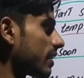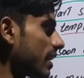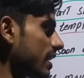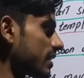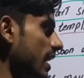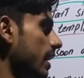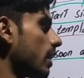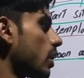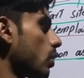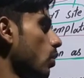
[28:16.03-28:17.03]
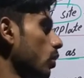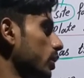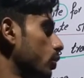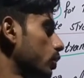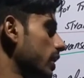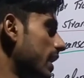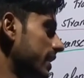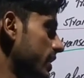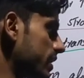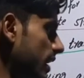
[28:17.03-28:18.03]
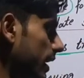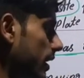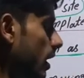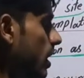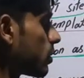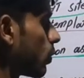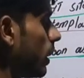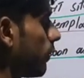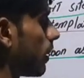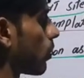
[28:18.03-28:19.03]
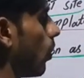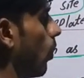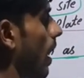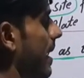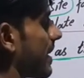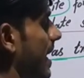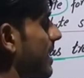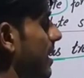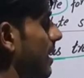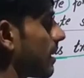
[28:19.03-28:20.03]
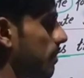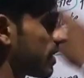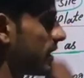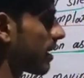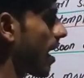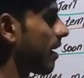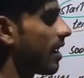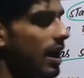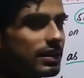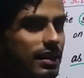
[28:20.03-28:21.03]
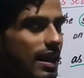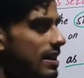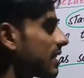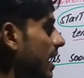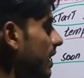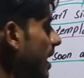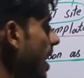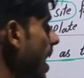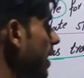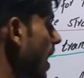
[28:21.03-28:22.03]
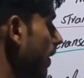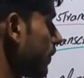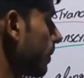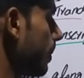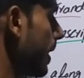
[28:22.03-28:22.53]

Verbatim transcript: the rut site rho utilization site so it will go and attach on the messenger RNA on the rut site and after